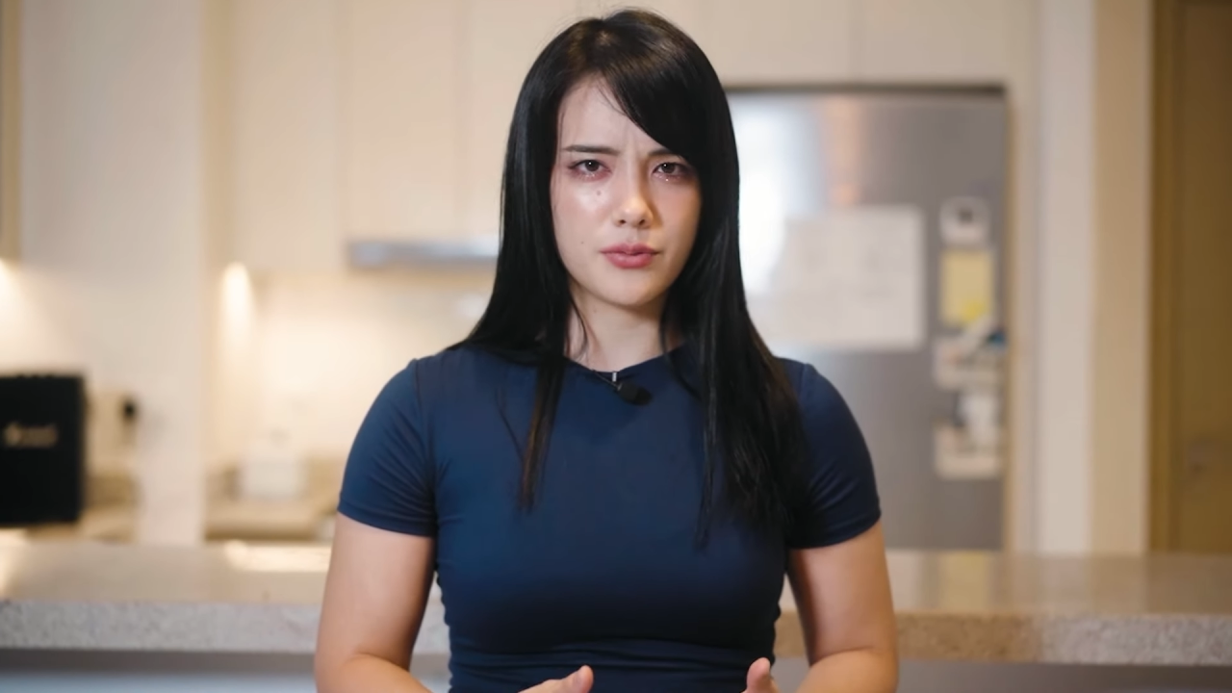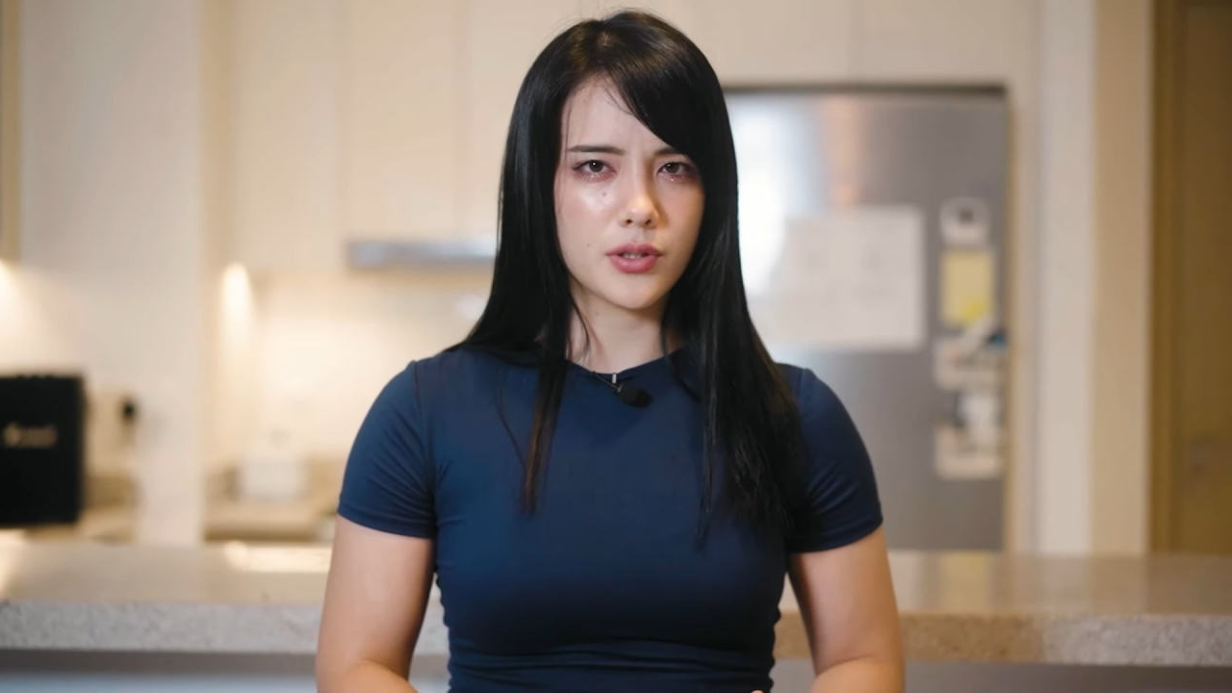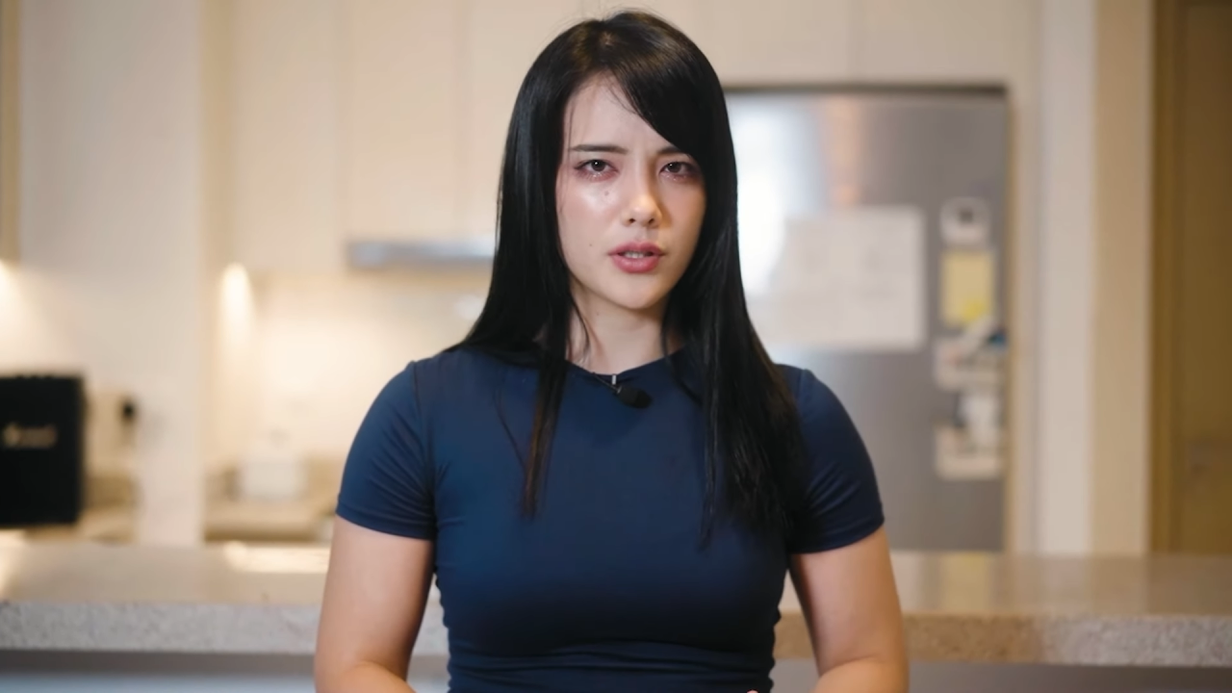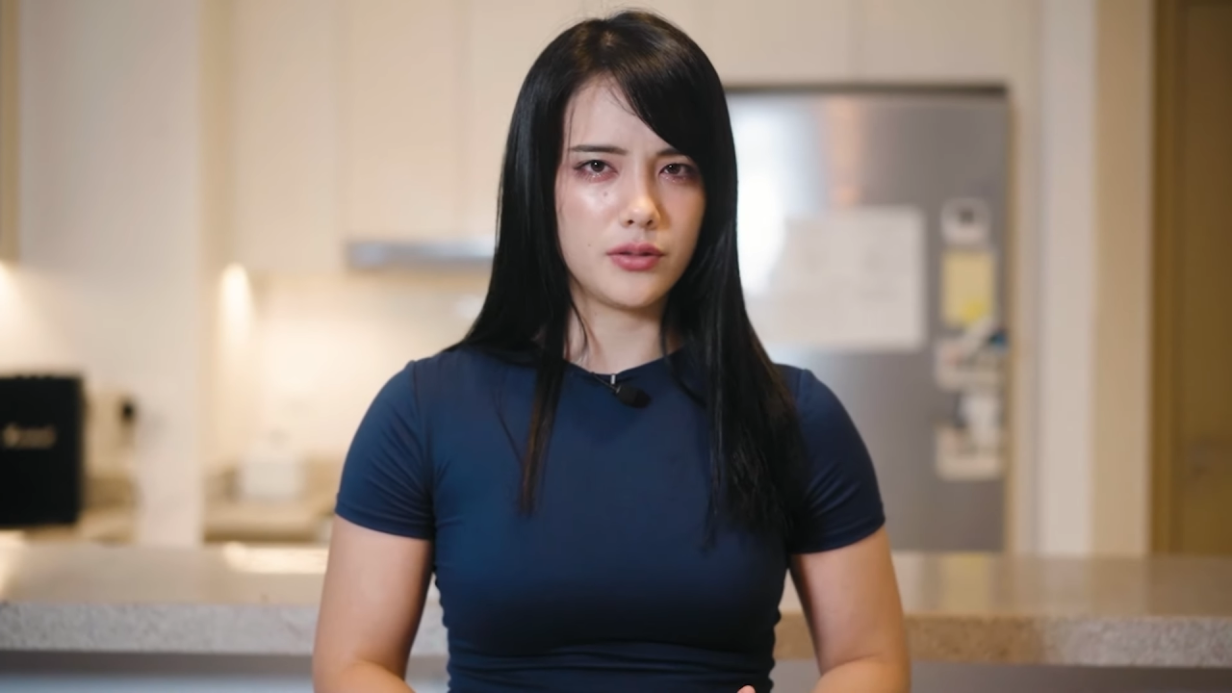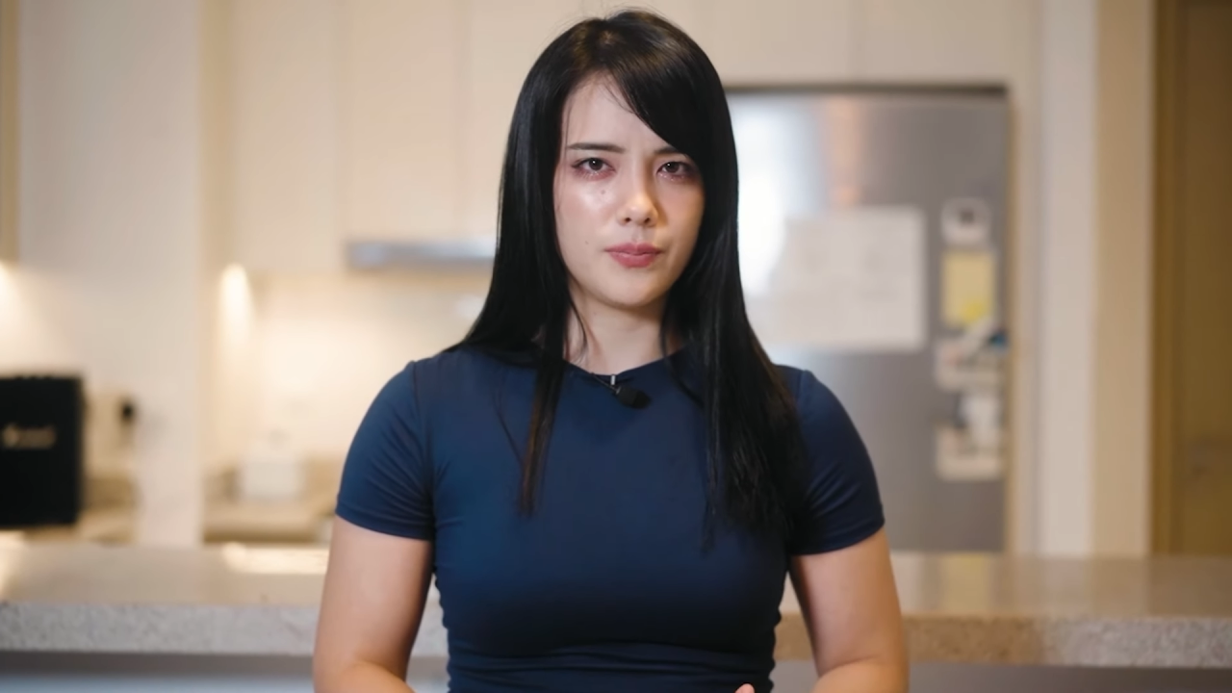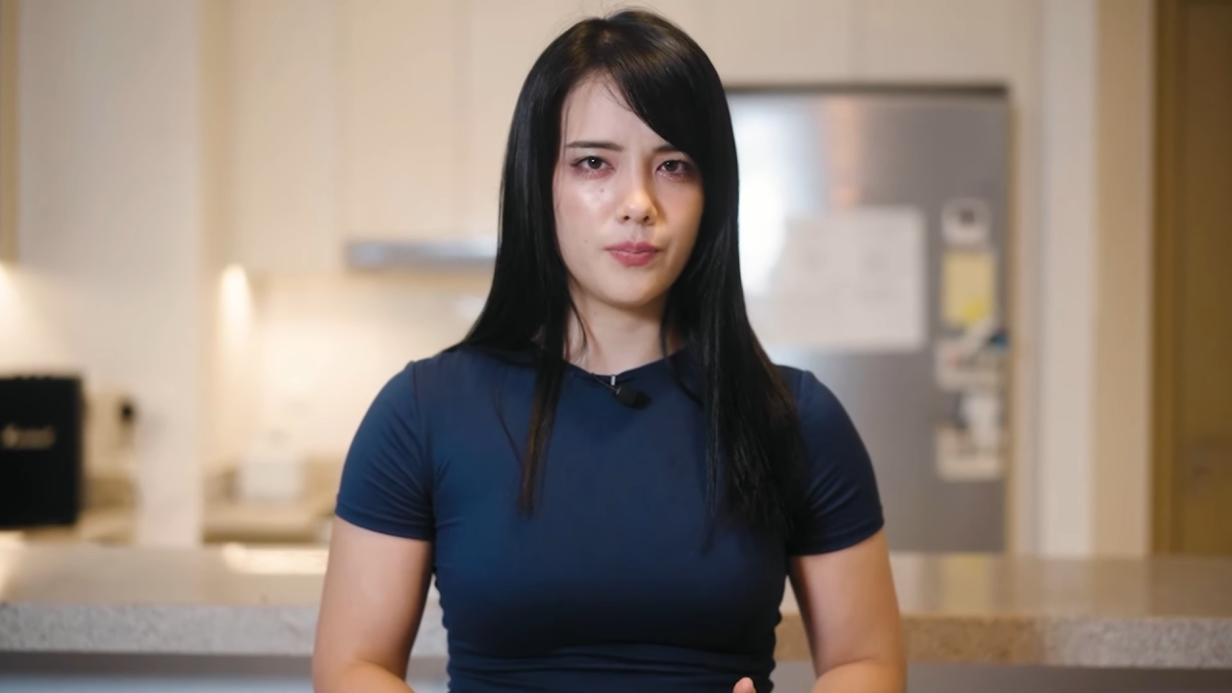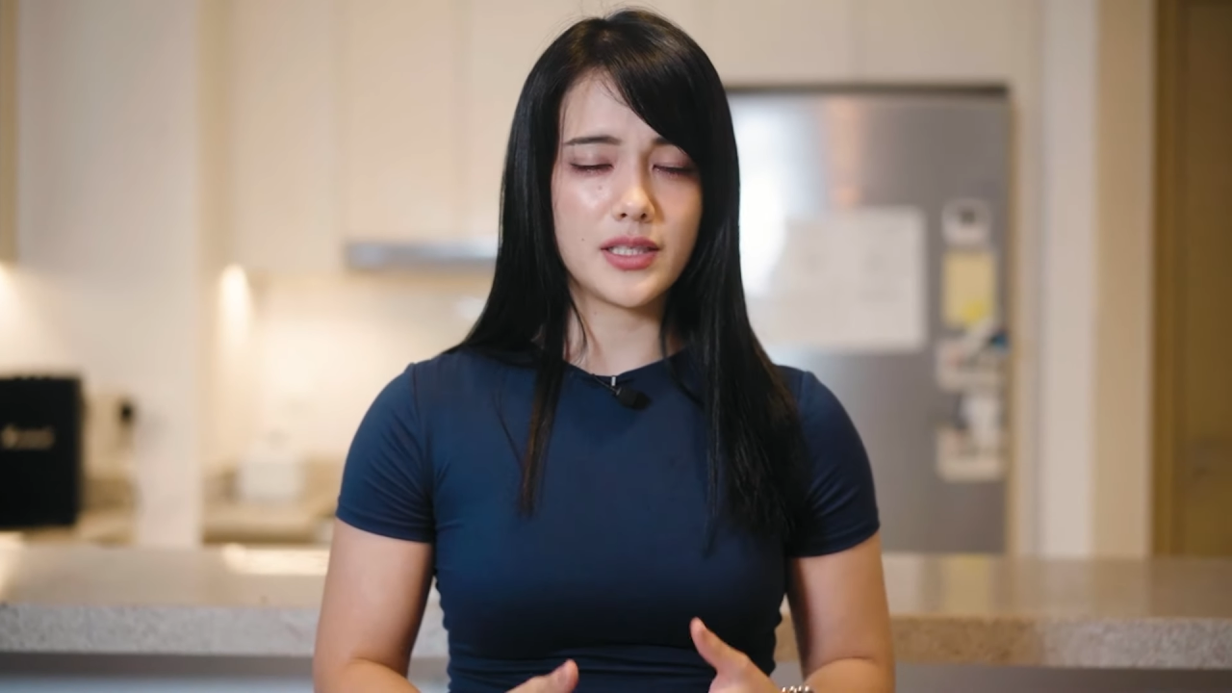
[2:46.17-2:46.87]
world,